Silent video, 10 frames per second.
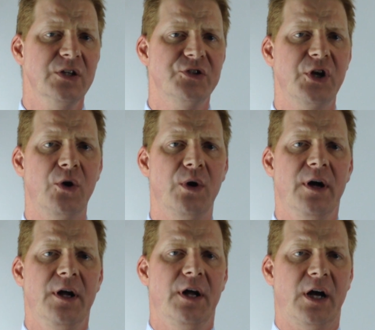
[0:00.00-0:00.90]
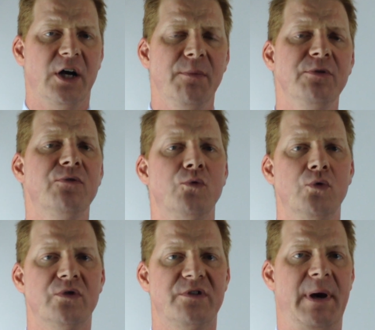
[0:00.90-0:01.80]
So, a couple of
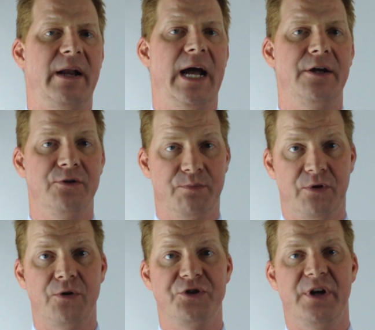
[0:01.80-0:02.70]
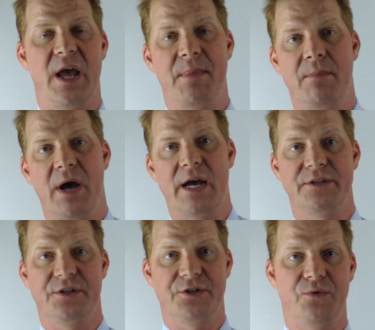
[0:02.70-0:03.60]
rules about how you approach an MMI
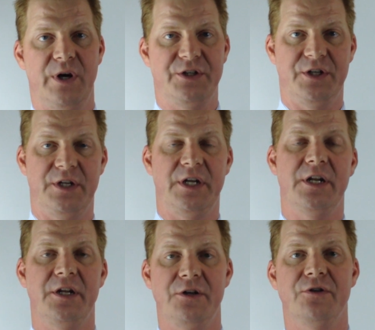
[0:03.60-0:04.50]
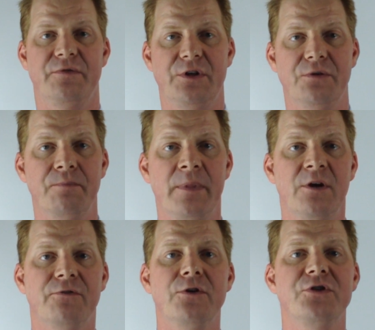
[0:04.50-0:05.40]
situation in an interview.
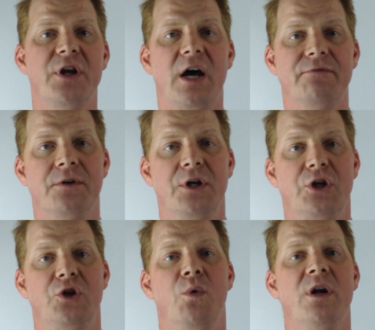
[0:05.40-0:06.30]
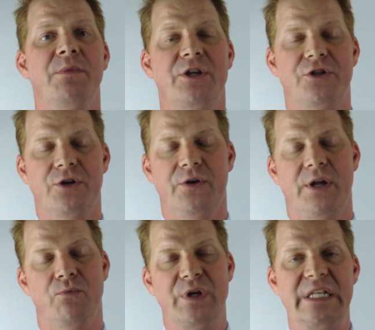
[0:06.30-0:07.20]
First off, you want to make sure
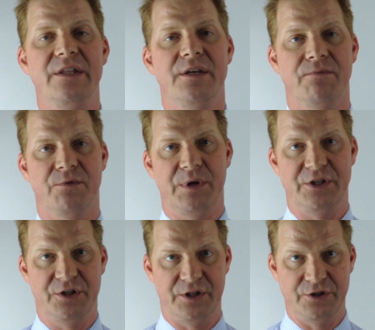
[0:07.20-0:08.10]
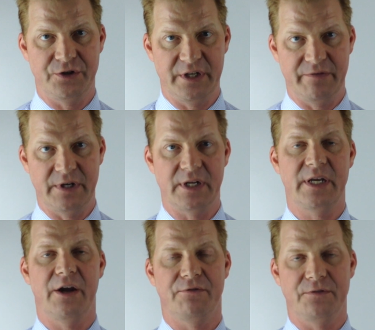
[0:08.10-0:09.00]
and read the information that you're given
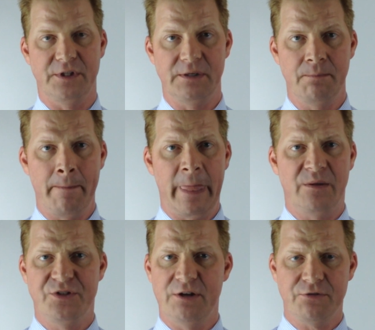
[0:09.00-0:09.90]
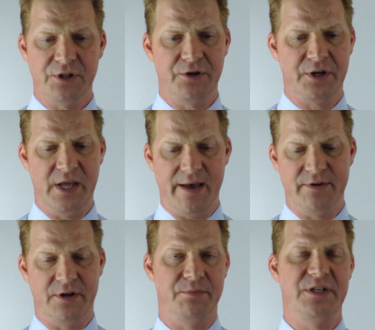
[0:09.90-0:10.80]
carefully. Generally, they're going to have
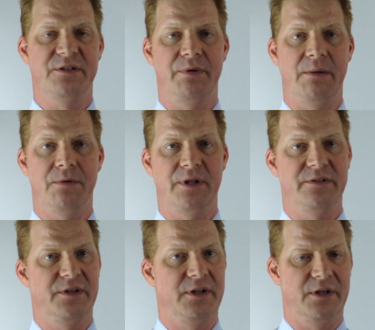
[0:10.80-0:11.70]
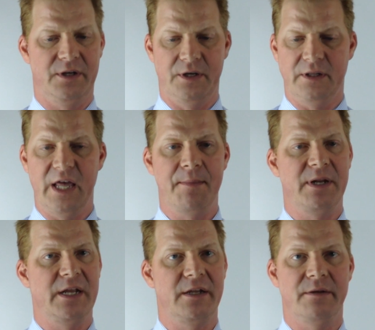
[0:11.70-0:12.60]
it on a piece of paper that's in a
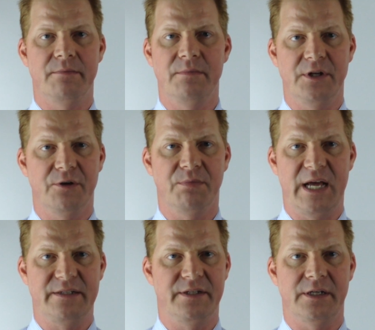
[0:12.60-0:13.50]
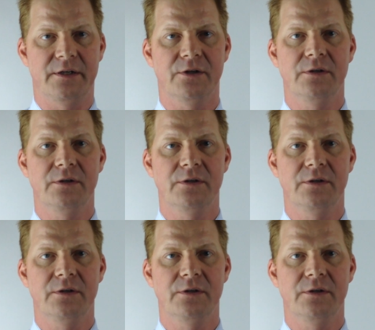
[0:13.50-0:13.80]
laminated, you know, plastic